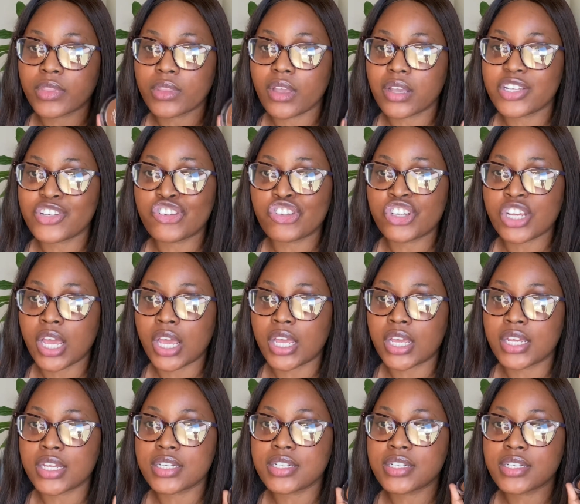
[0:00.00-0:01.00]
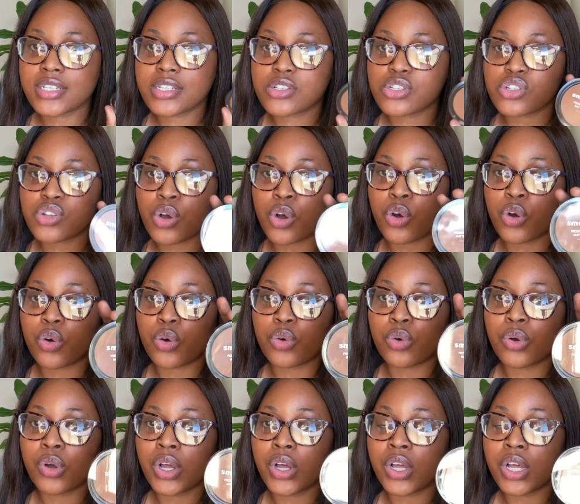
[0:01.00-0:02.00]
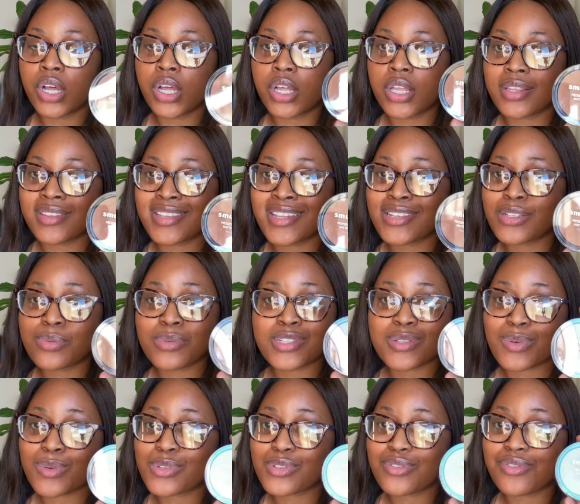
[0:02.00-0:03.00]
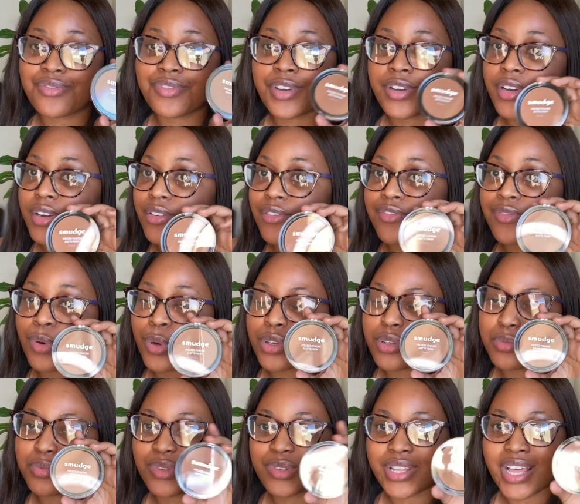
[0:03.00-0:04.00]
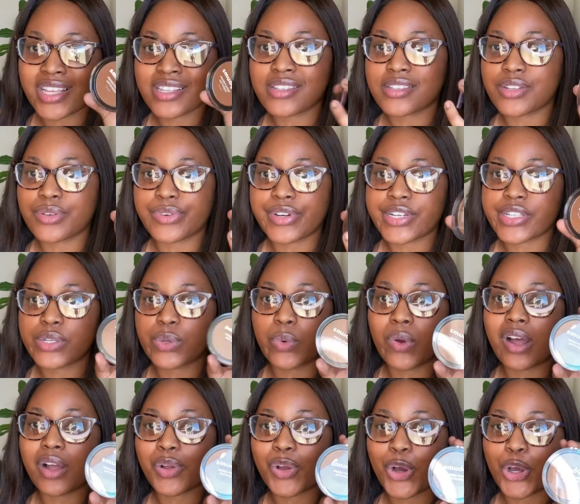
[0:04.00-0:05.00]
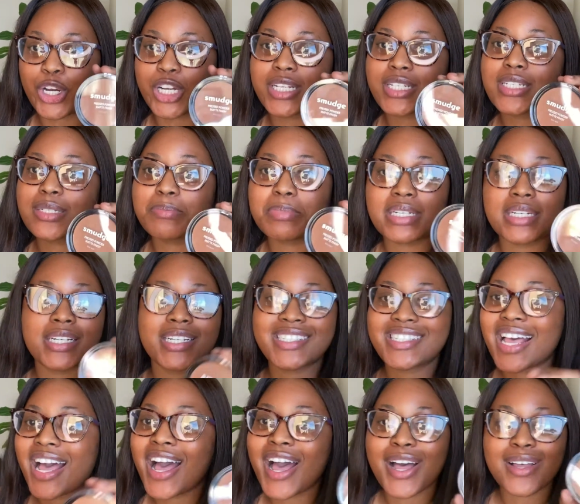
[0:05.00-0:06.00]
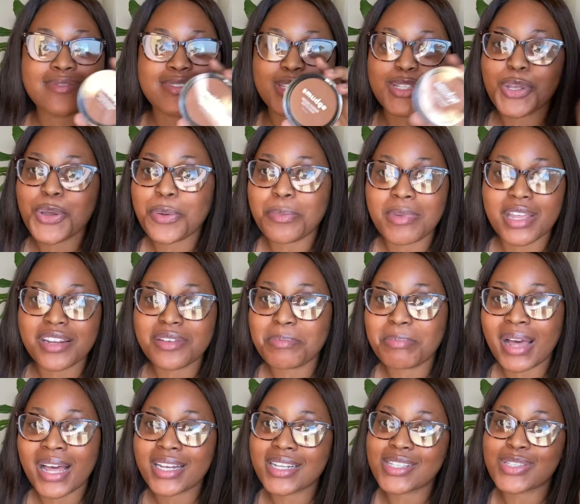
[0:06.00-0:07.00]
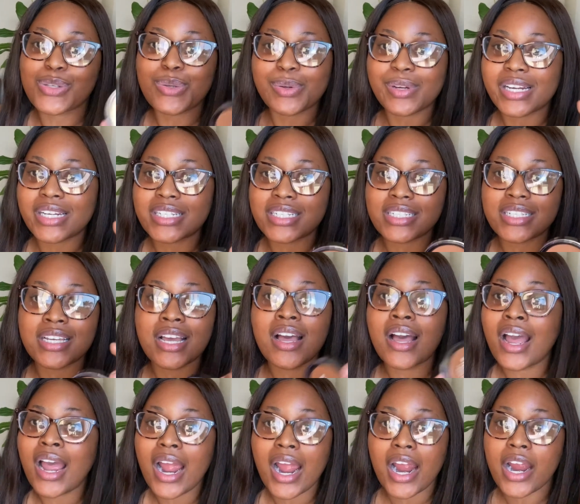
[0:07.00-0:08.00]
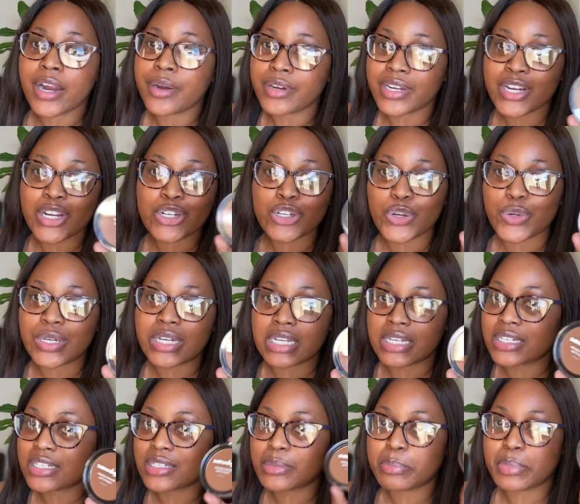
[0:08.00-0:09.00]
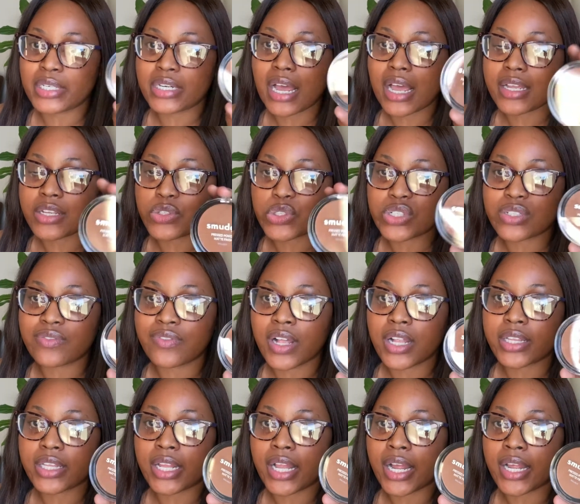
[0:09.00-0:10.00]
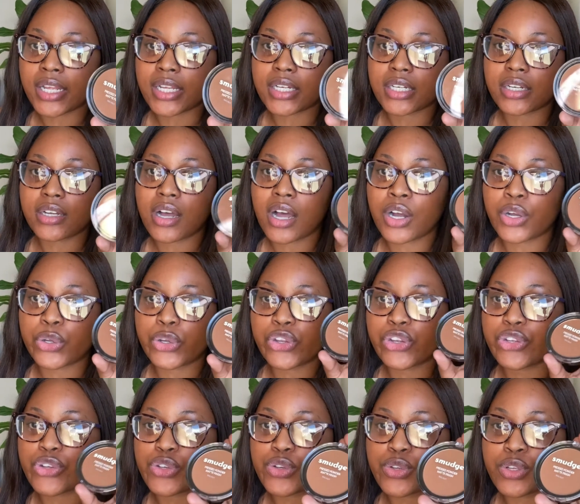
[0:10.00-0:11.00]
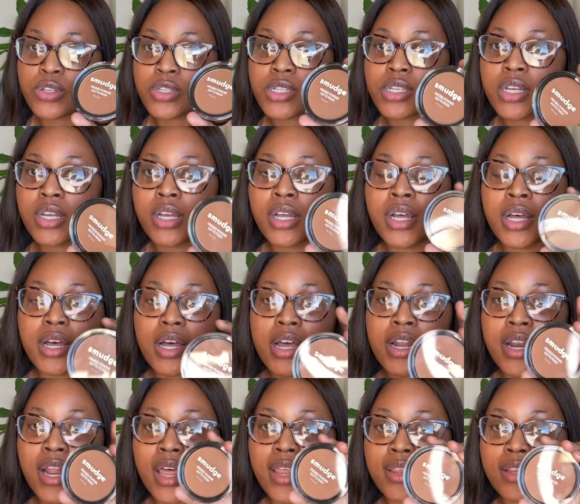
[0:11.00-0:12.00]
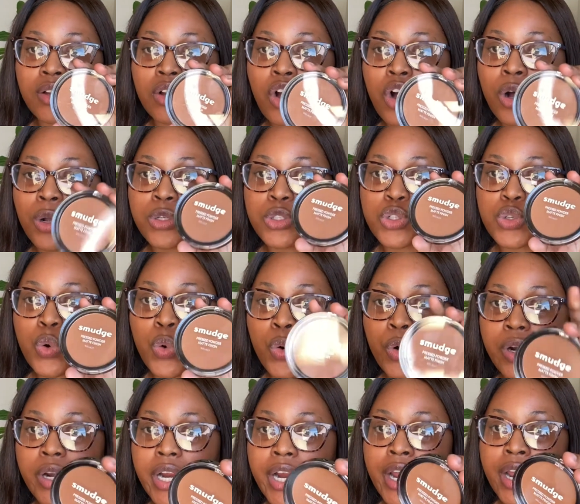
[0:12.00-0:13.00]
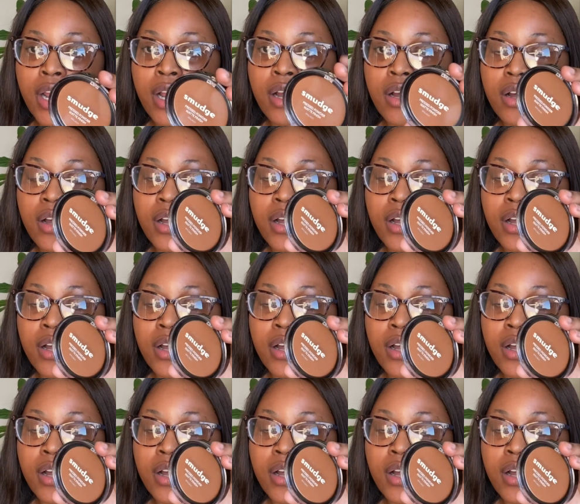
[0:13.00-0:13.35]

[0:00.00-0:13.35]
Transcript: shade. So this was also very affordable. That's the reason why I got it, because I had so many palettes already. I really don't need it, but I just felt like I could use another contouring